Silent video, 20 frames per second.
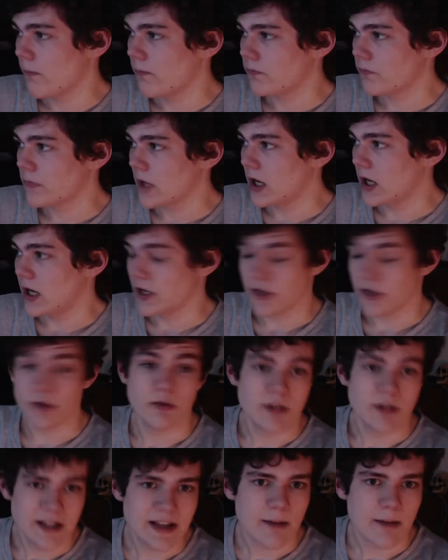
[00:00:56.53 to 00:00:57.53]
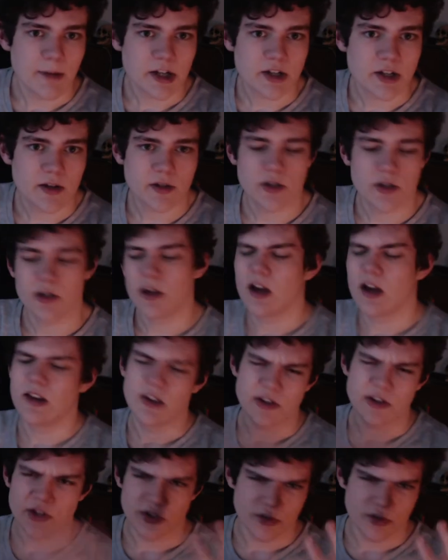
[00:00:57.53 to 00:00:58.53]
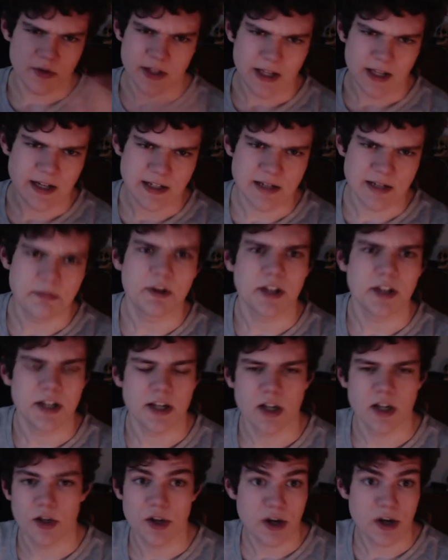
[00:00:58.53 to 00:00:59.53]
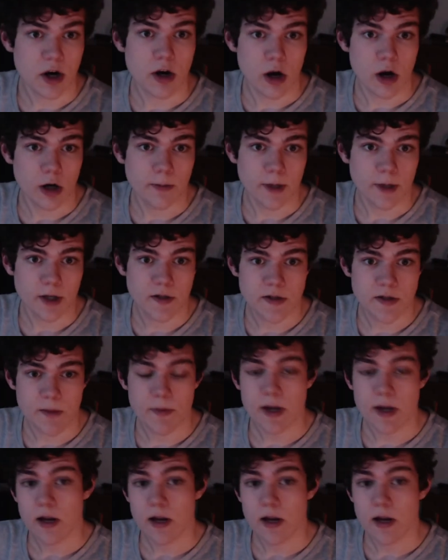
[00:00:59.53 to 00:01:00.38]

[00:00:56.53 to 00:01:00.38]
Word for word: uh, you don't need that much oxygen unless you're doing like deep cleaning on like a carpet or something.